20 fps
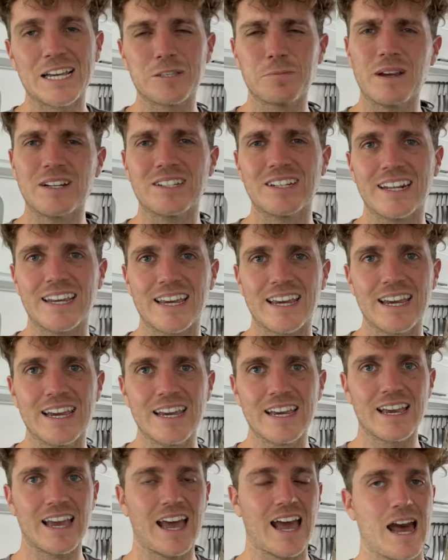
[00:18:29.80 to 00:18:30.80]
especially
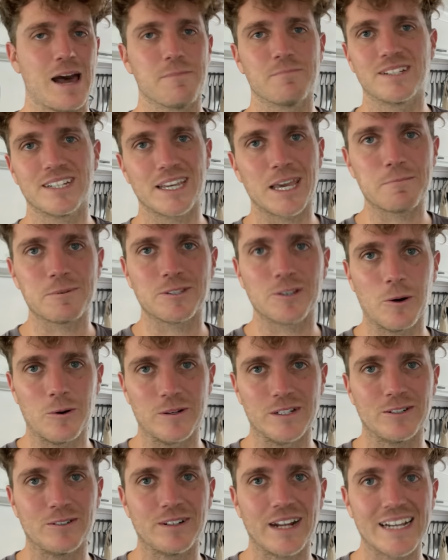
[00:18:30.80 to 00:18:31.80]
um, to keep us going
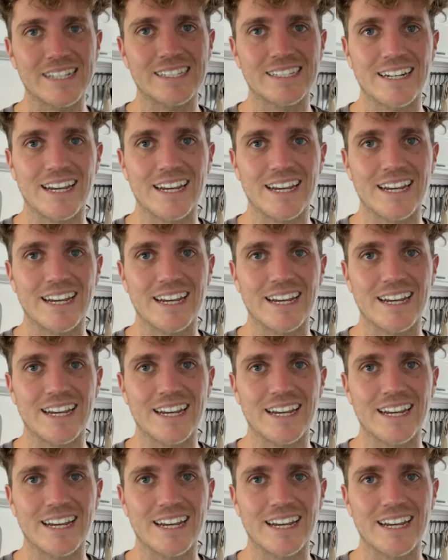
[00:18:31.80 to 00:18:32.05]
till next